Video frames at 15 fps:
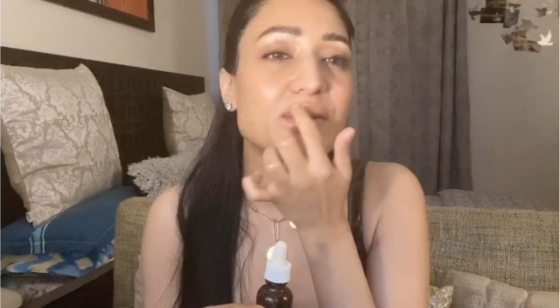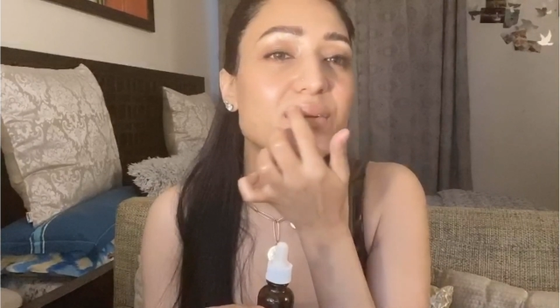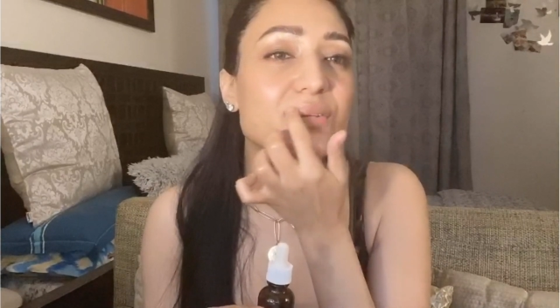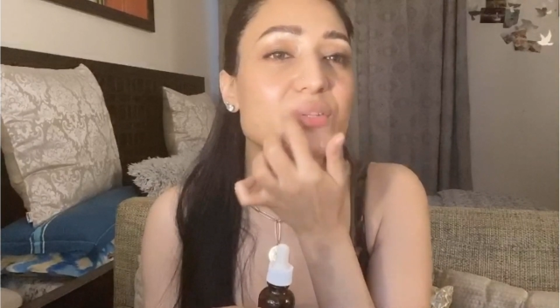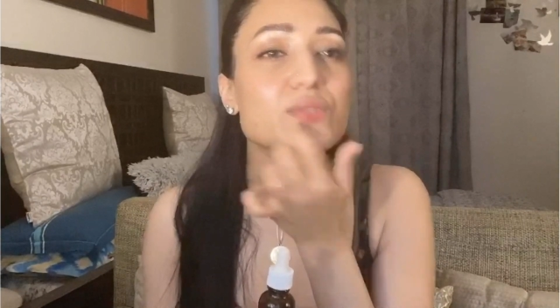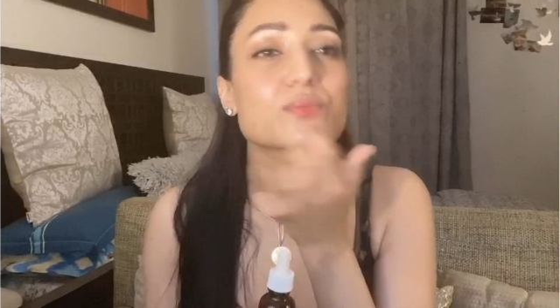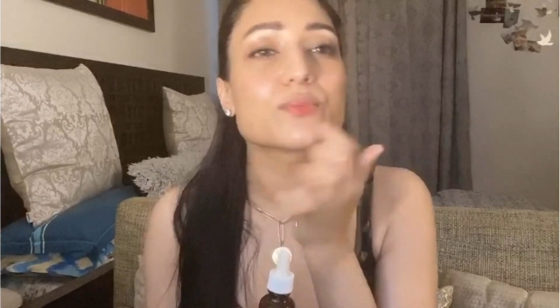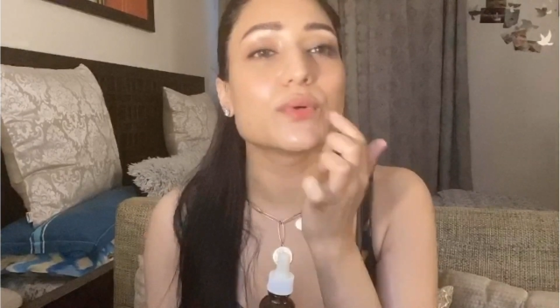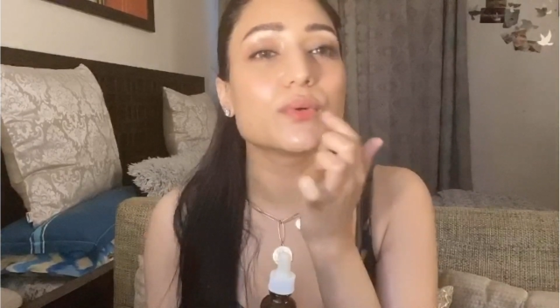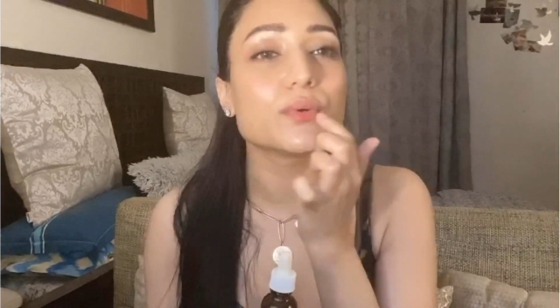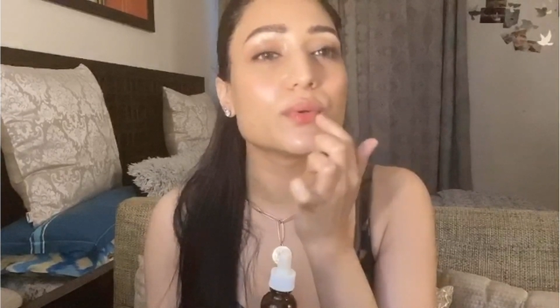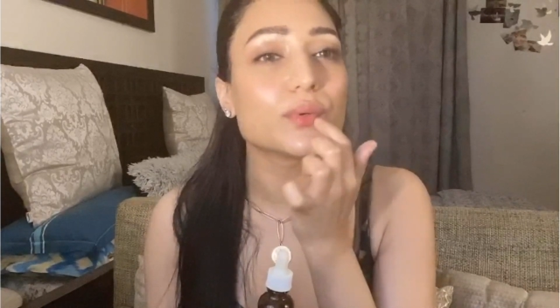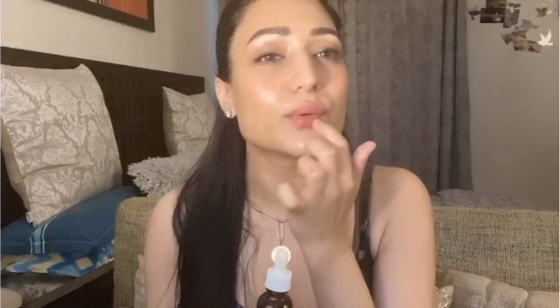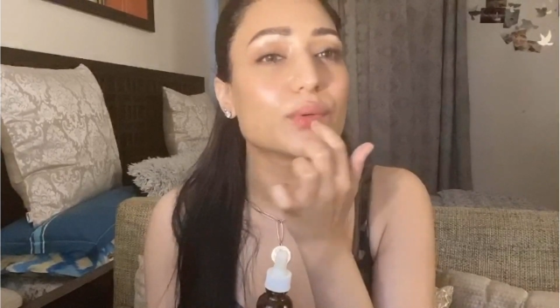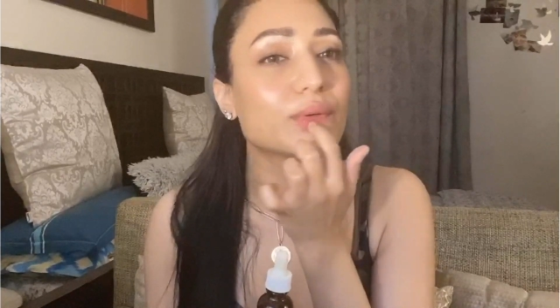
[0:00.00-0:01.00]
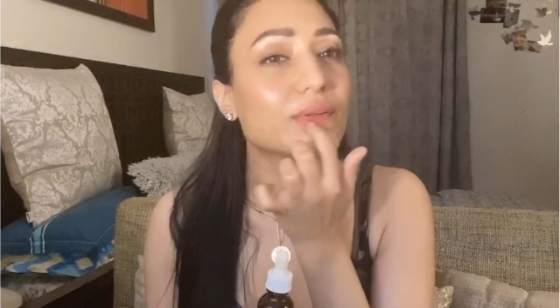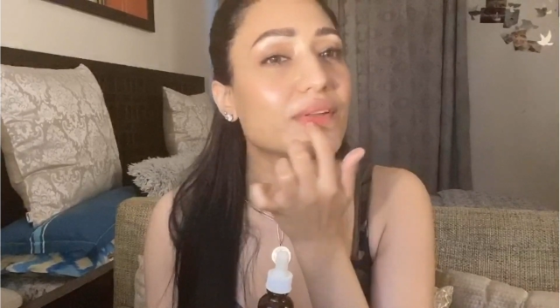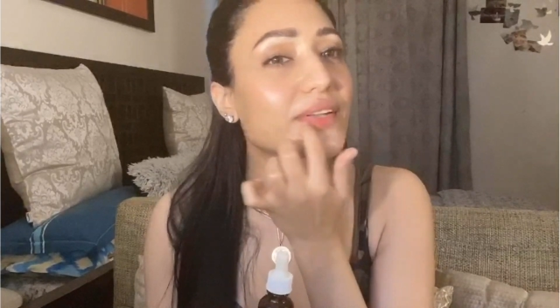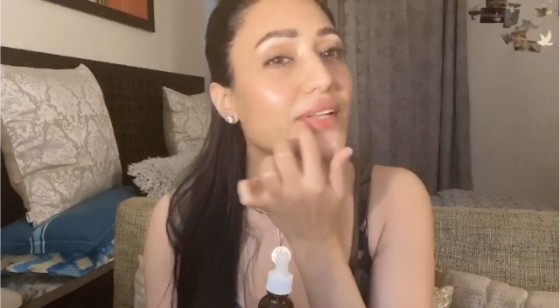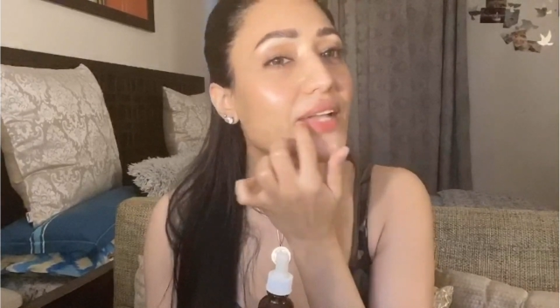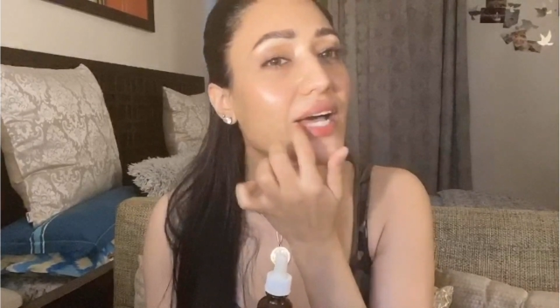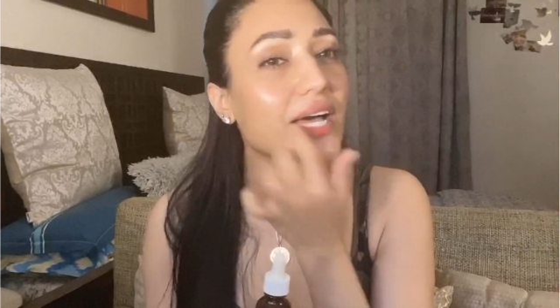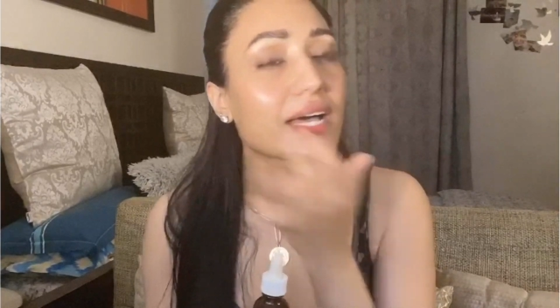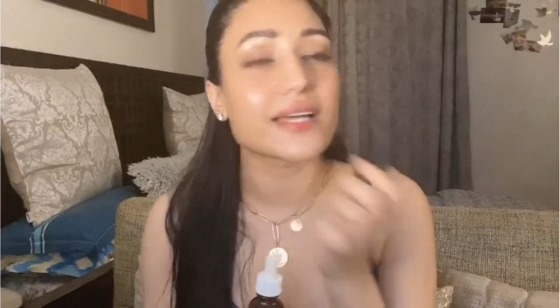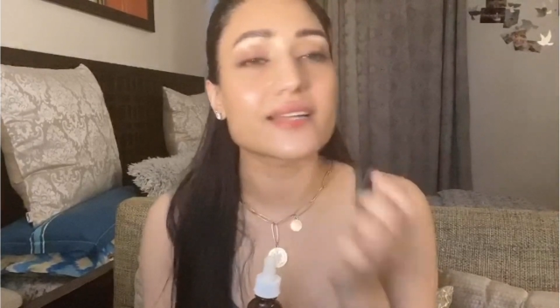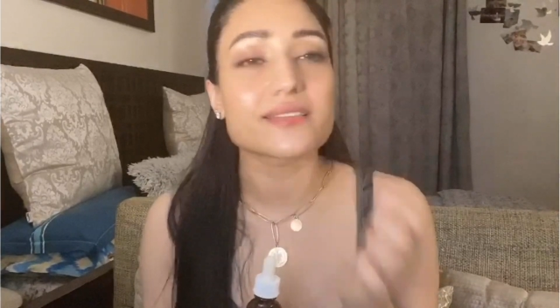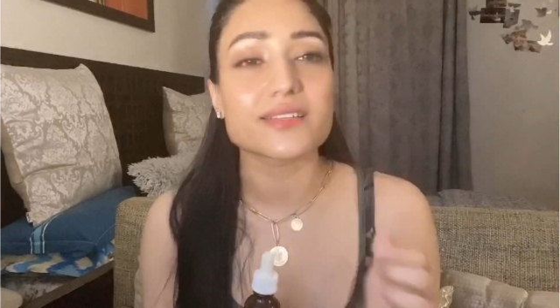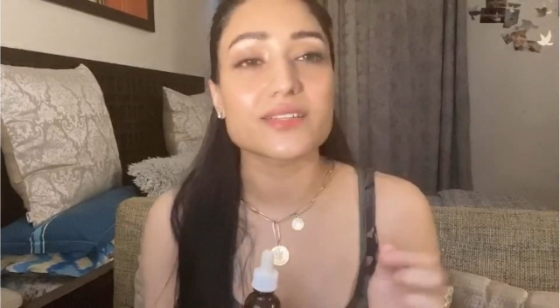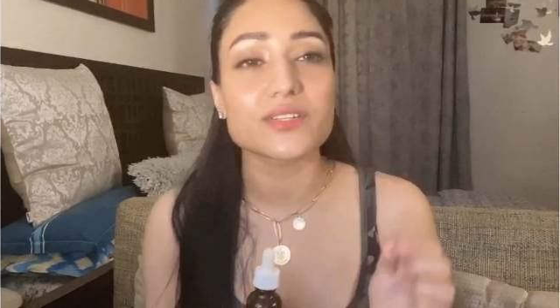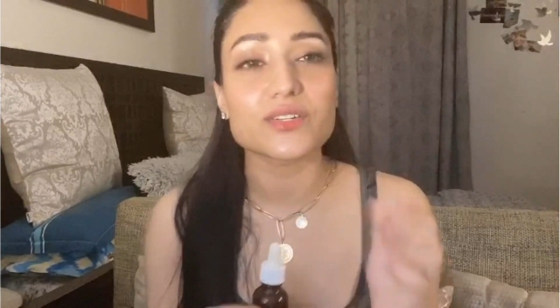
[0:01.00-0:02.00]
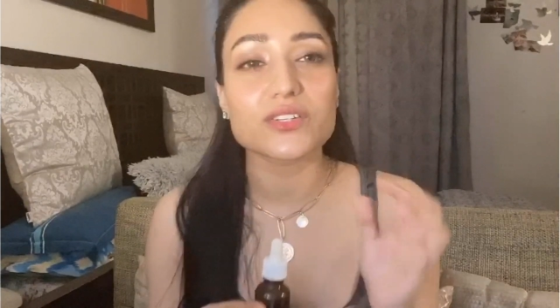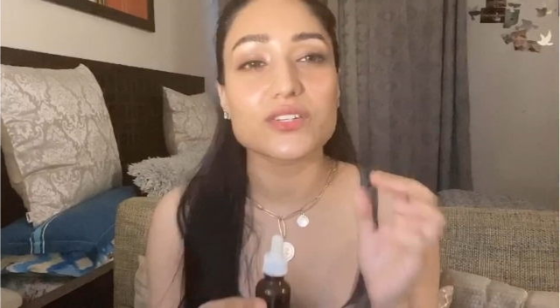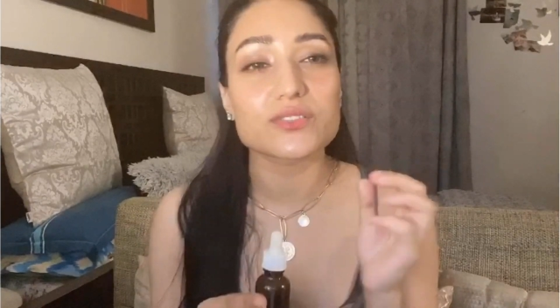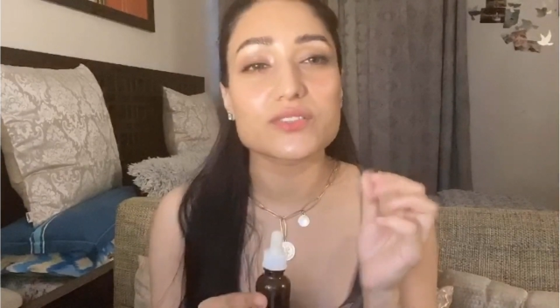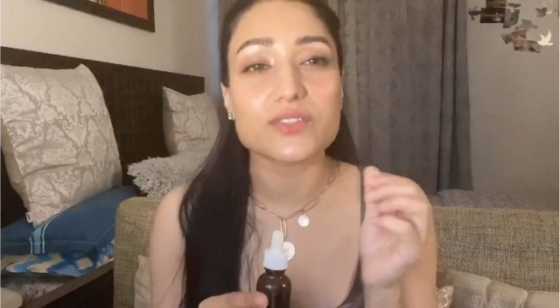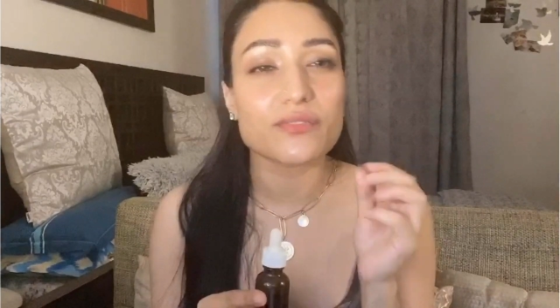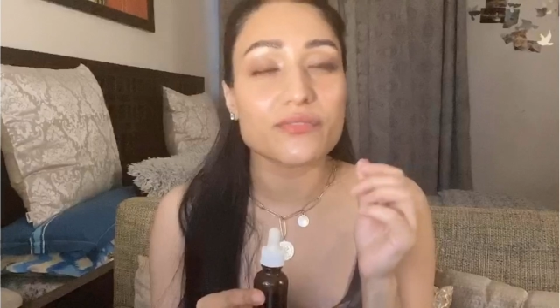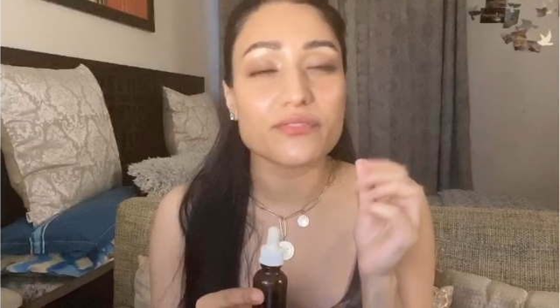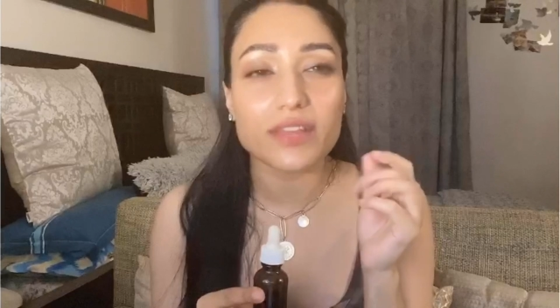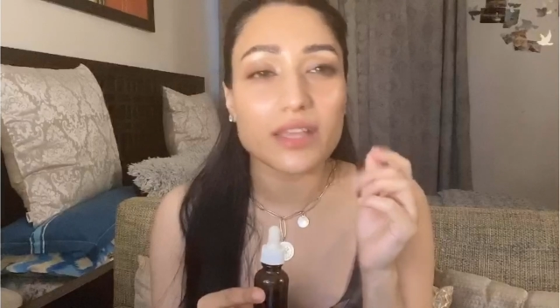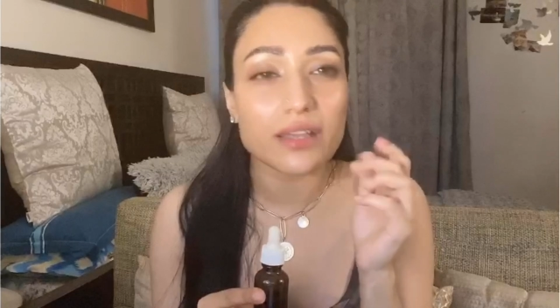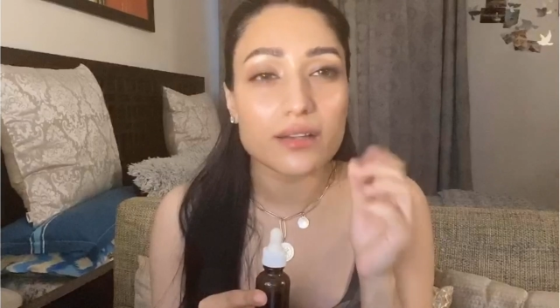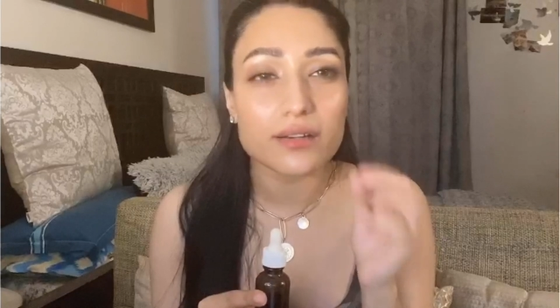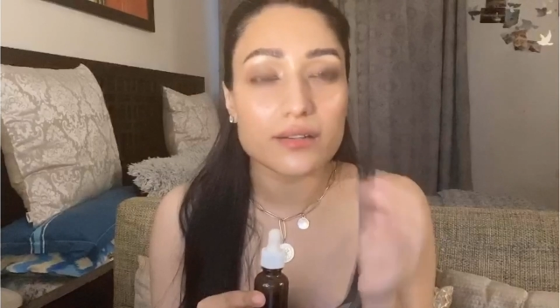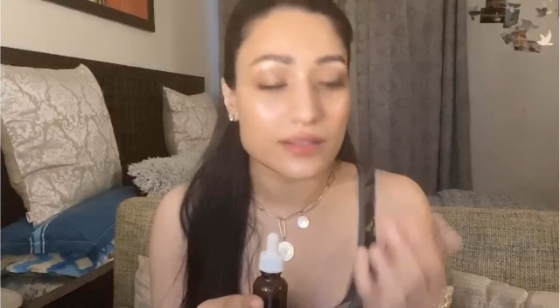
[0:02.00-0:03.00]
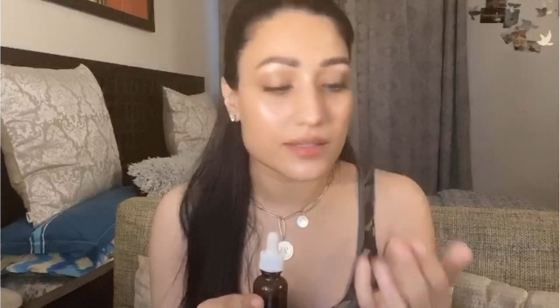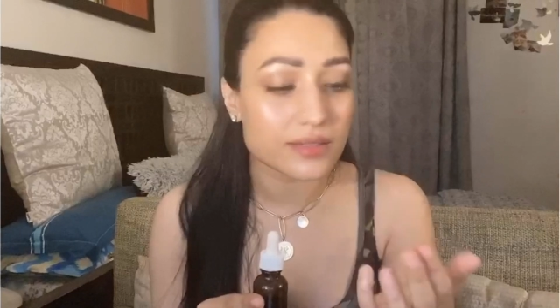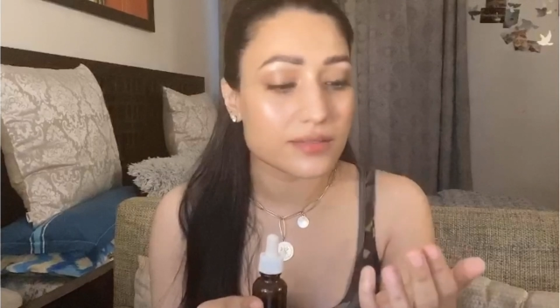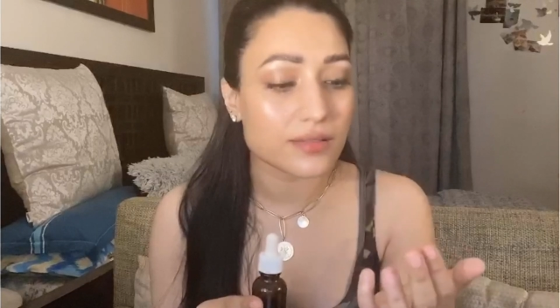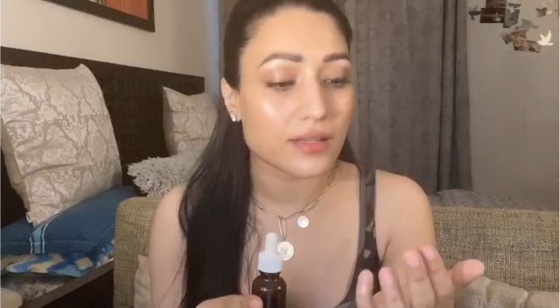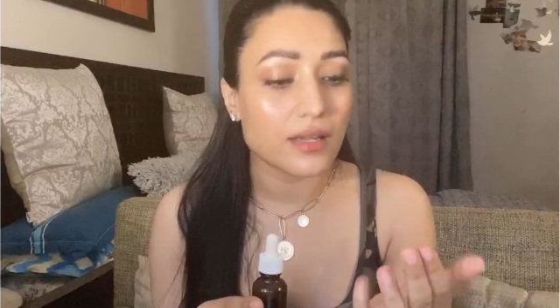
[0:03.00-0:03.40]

smooth and nice, and you can use your fingers.